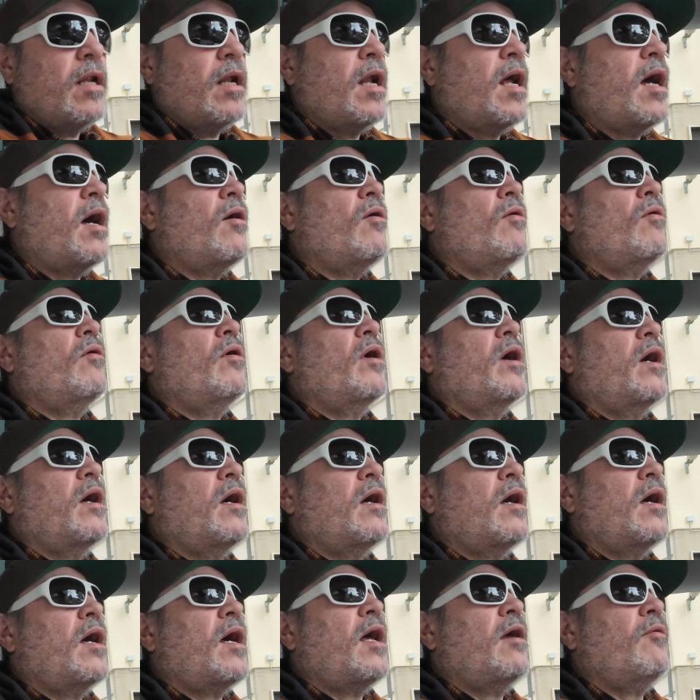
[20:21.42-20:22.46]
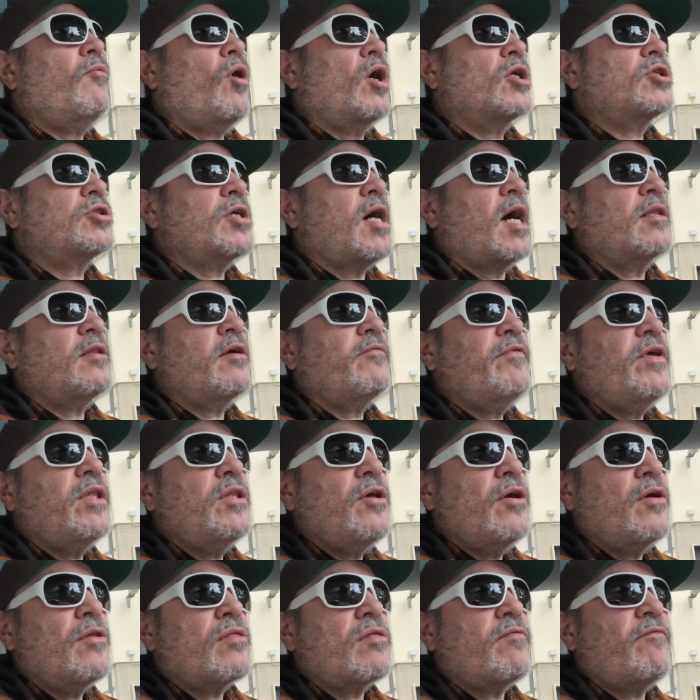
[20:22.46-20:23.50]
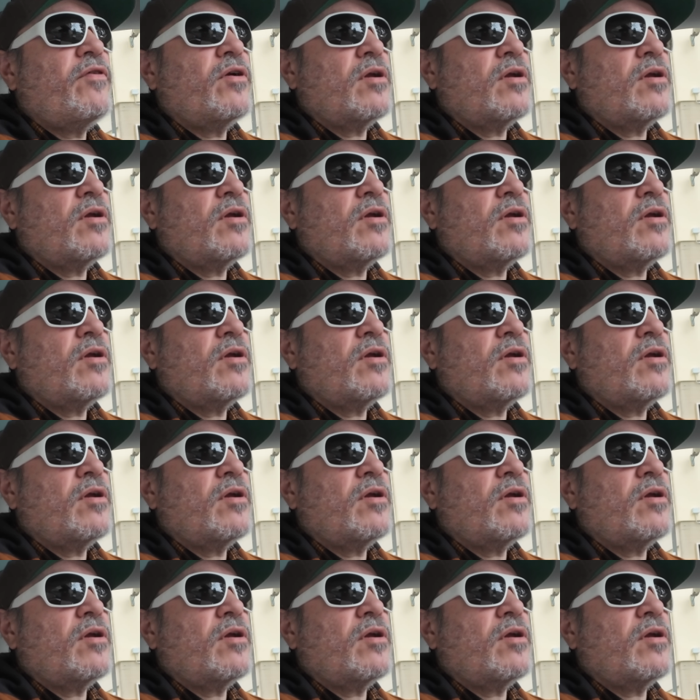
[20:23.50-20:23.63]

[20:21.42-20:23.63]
Now, I watched other videos.